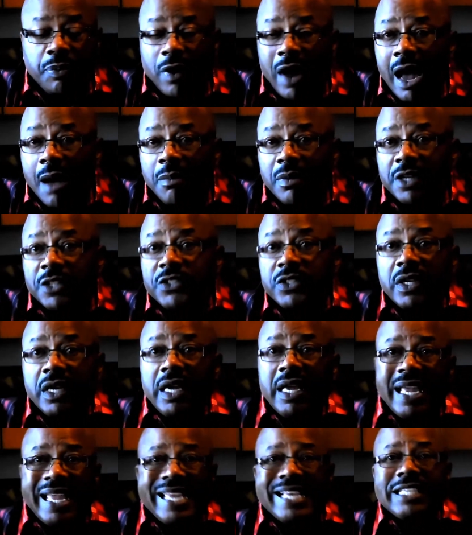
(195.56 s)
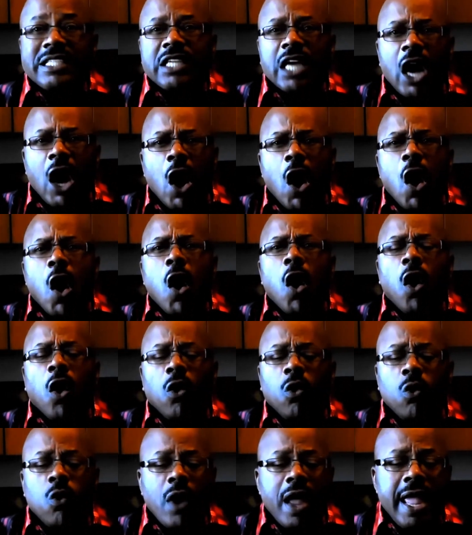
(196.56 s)
promise is
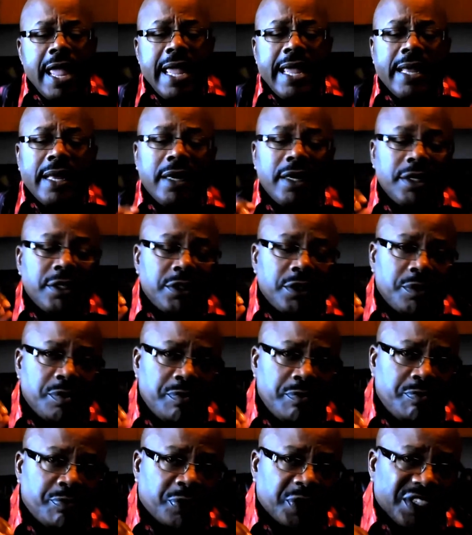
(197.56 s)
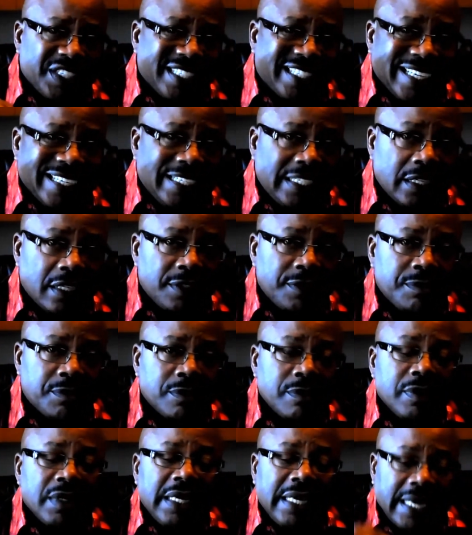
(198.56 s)
always presented
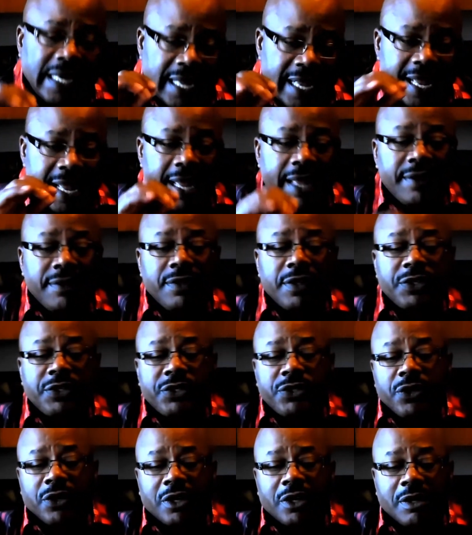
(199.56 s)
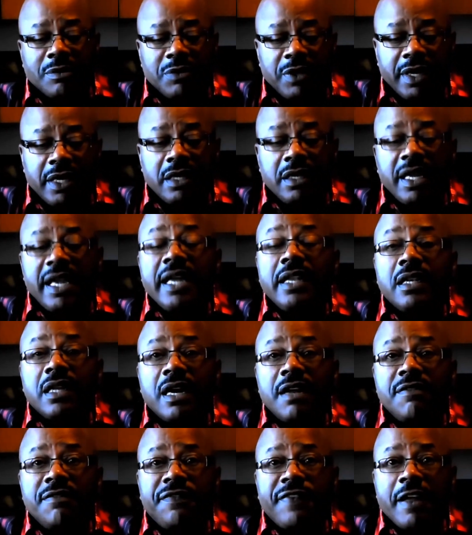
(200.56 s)
in
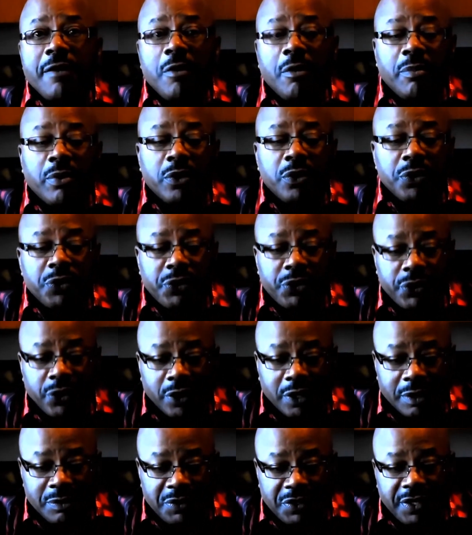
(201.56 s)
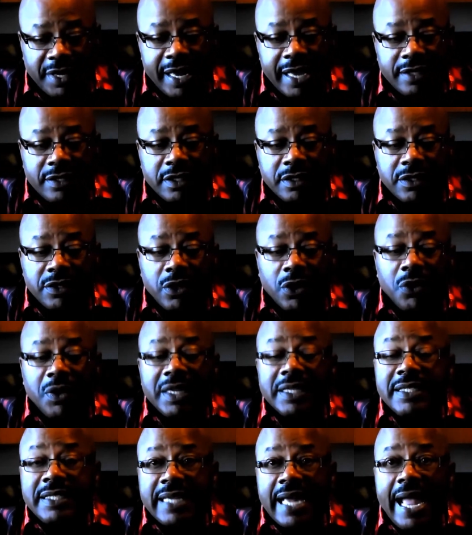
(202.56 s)
unfavorable circumstances, though
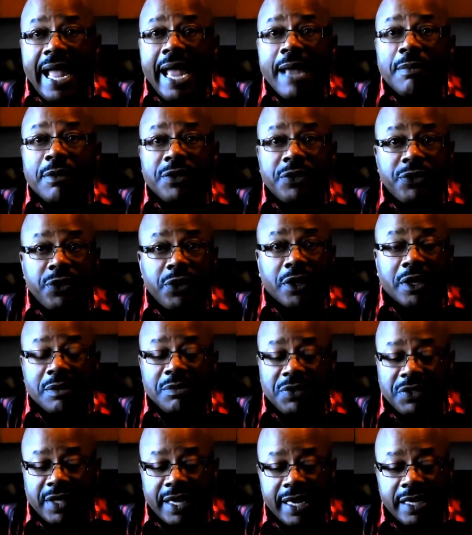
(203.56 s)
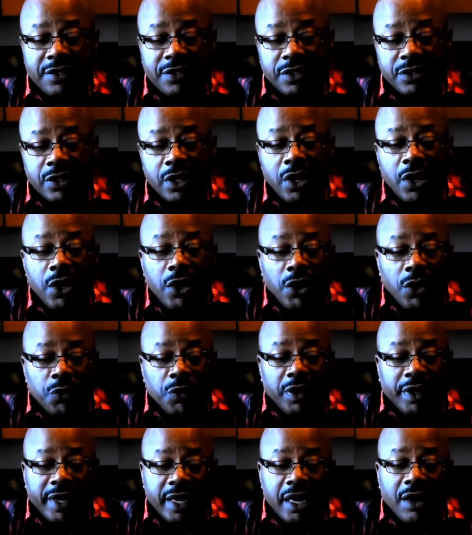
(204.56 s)
in time the circumstances
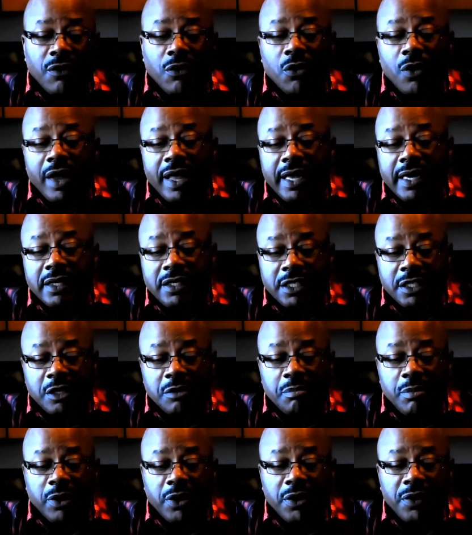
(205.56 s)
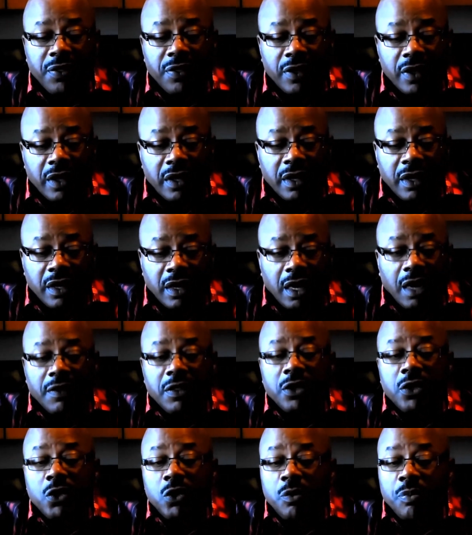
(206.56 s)
will give way to the birth
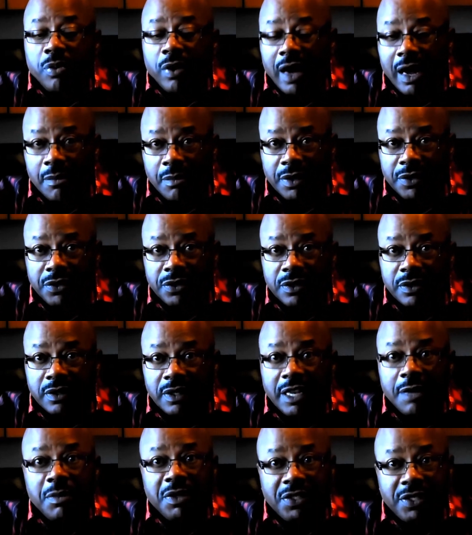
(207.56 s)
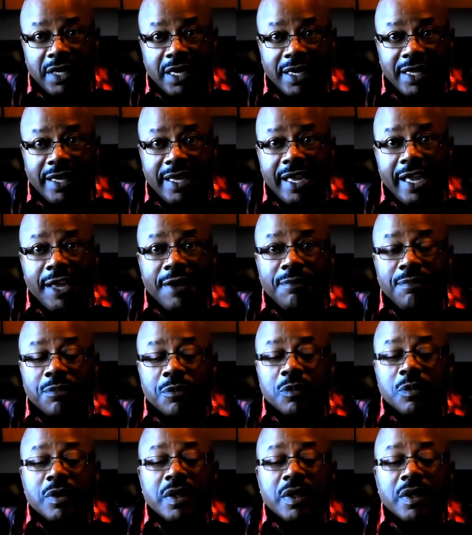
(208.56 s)
of the new promise. Let me say it again.